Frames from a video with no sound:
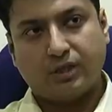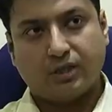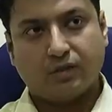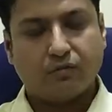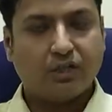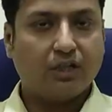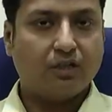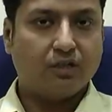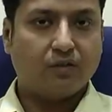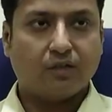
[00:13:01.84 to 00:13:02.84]
data. We
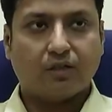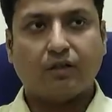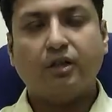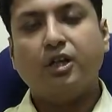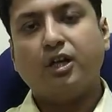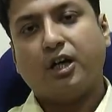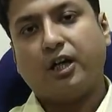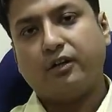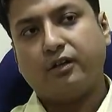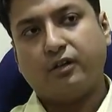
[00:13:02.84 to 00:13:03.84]
Indians are
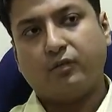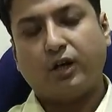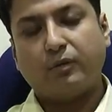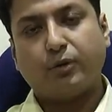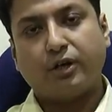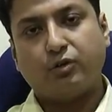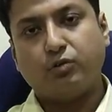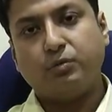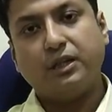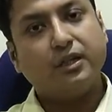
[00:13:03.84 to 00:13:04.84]

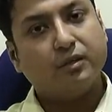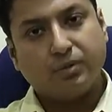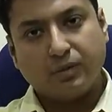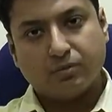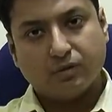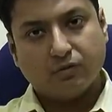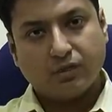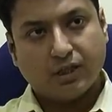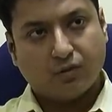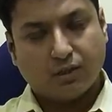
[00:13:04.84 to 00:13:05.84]
1.2 billion people.
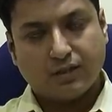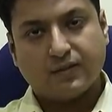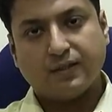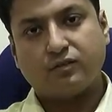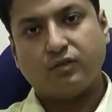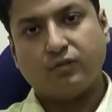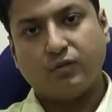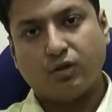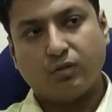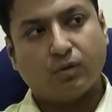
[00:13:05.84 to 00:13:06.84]
We are 1/6 of the
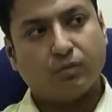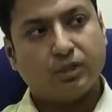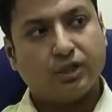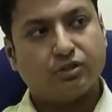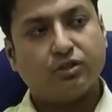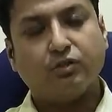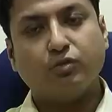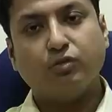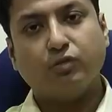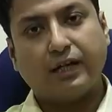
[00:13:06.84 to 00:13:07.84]
world population.
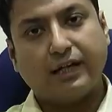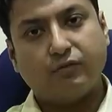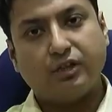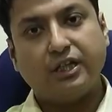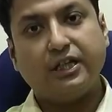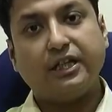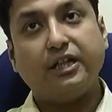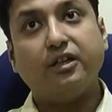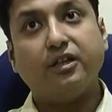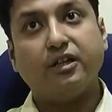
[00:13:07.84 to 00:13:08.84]
Do you have any
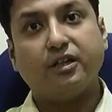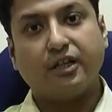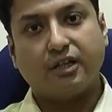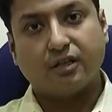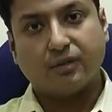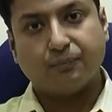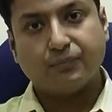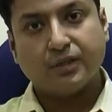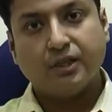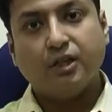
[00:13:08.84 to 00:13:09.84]
Indian data?
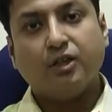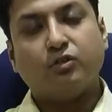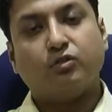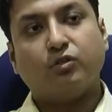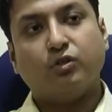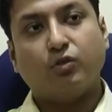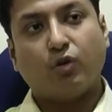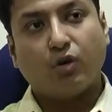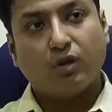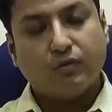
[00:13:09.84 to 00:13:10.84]
So you
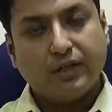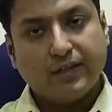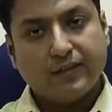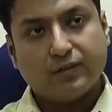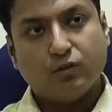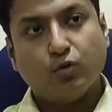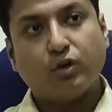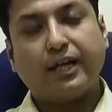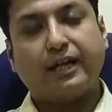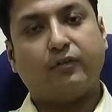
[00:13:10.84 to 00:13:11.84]
always
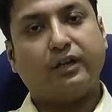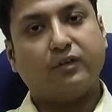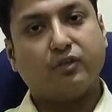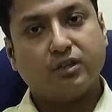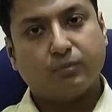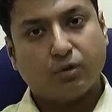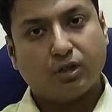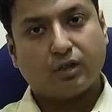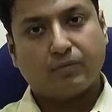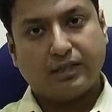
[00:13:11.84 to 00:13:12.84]
look at, whenever the
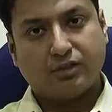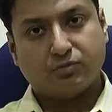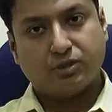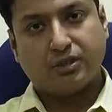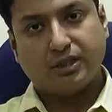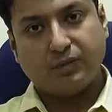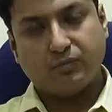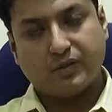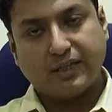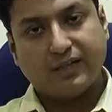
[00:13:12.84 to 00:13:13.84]
product management team
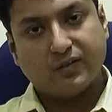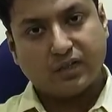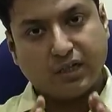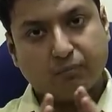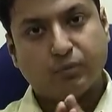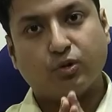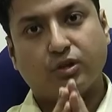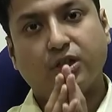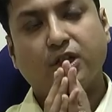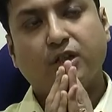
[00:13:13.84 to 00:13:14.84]
sends an input,